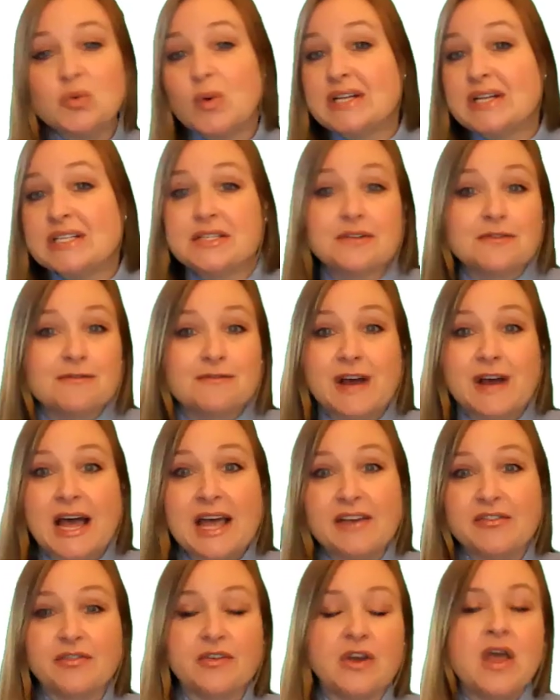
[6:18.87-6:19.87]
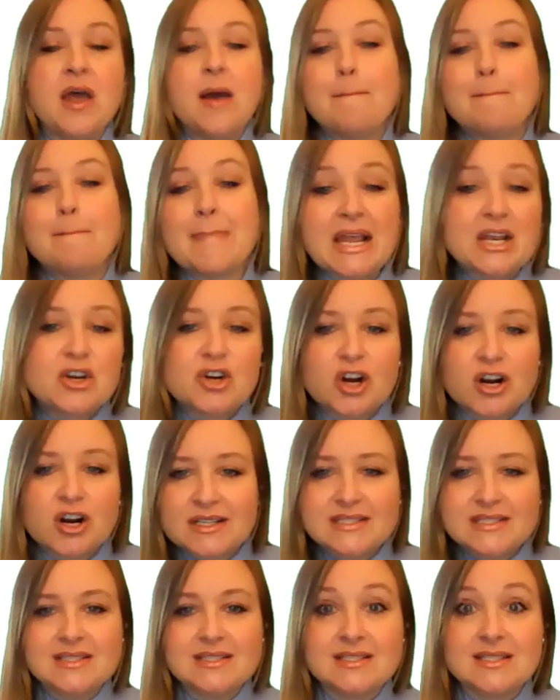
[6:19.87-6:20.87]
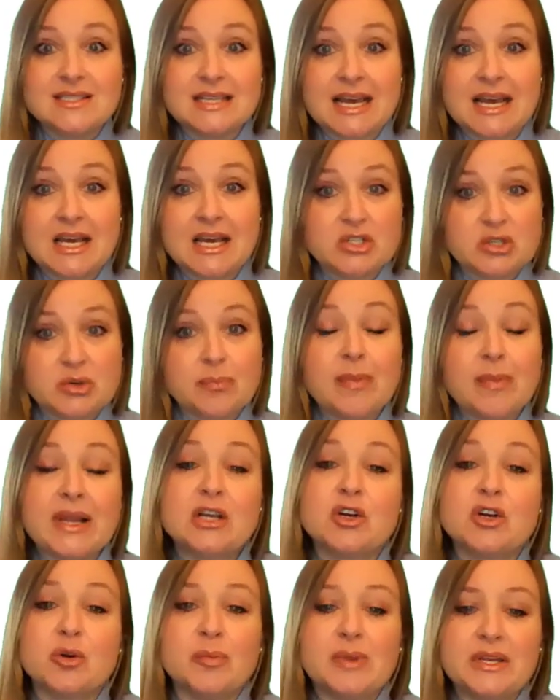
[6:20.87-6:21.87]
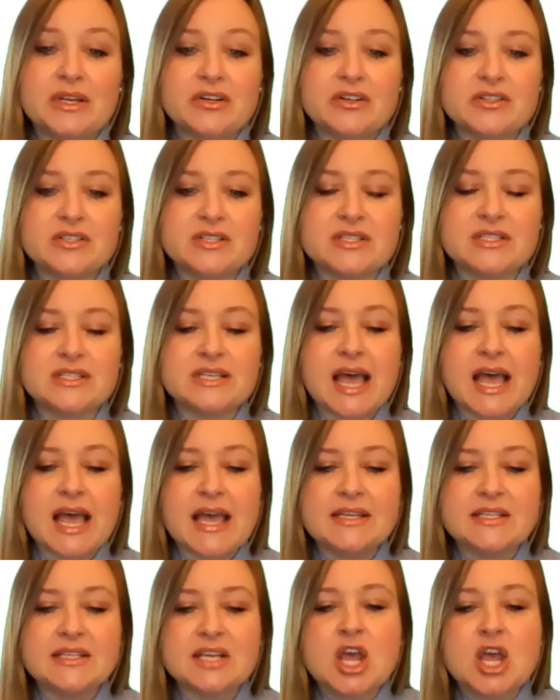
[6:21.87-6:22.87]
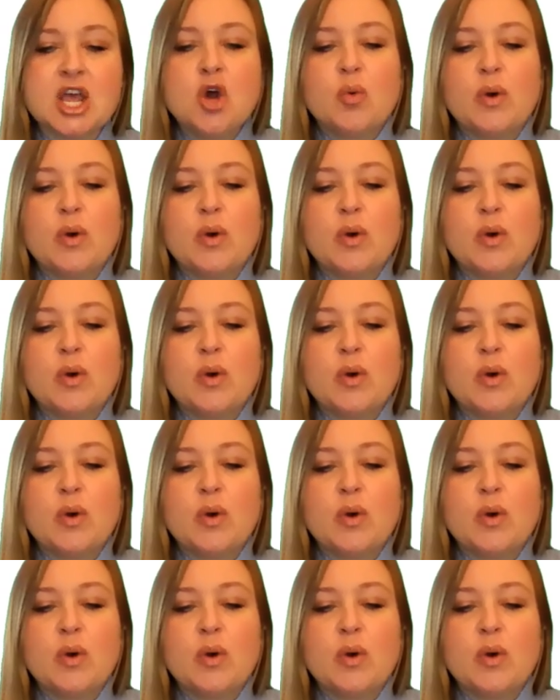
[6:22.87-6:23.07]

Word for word: one to five microns in size or micrometers in size,